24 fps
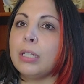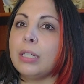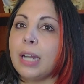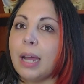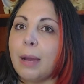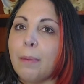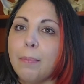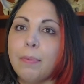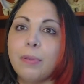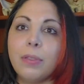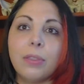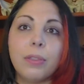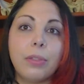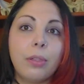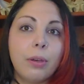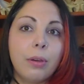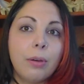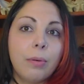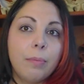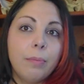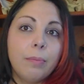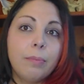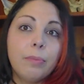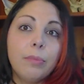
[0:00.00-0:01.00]
depth
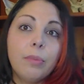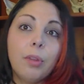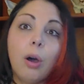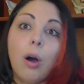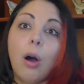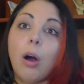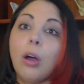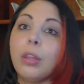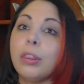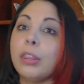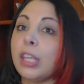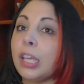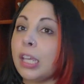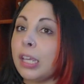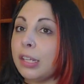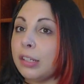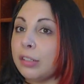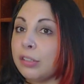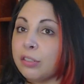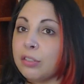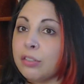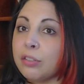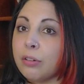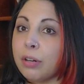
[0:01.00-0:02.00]
on the
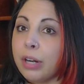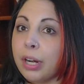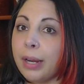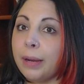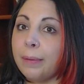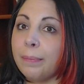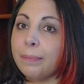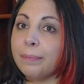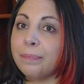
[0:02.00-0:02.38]
history.